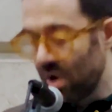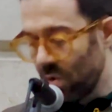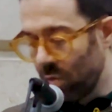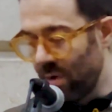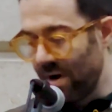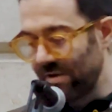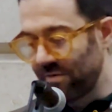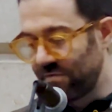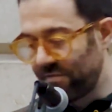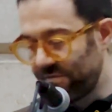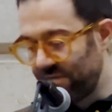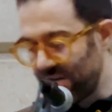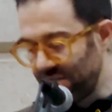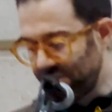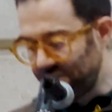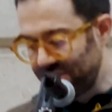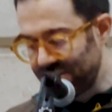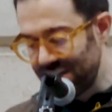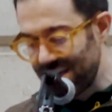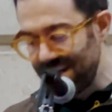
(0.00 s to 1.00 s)
when
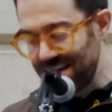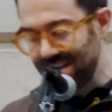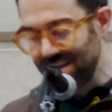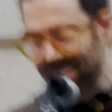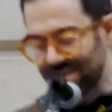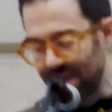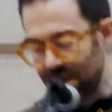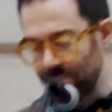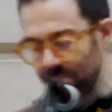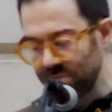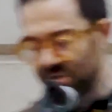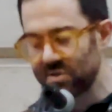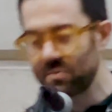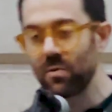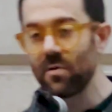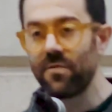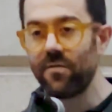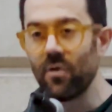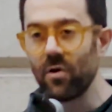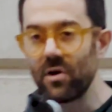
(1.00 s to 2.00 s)
15 attempts
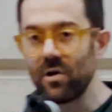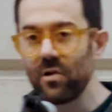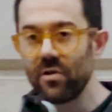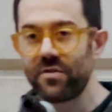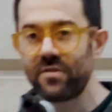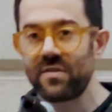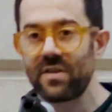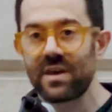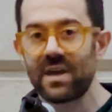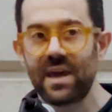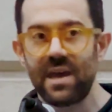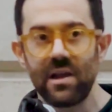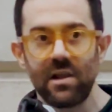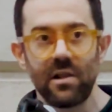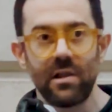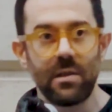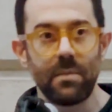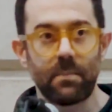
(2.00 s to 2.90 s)
were foiled to kill